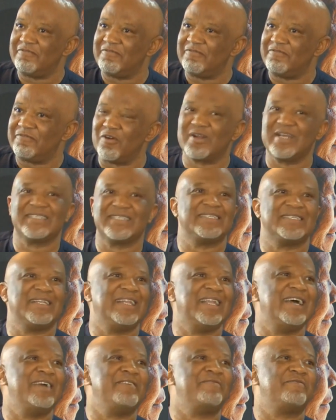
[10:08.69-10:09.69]
focus
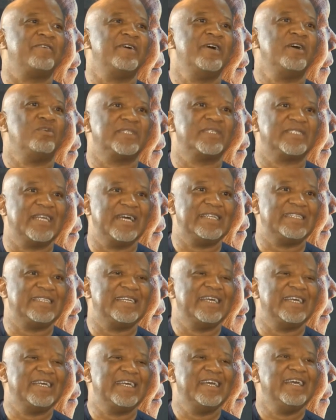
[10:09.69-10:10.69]
in life was
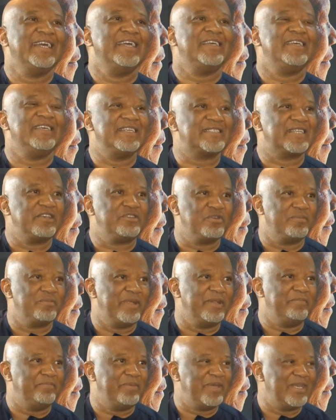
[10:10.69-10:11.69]
that he is a
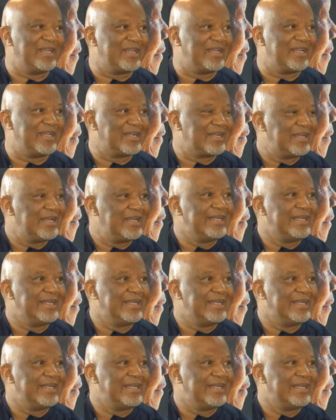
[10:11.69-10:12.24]
human being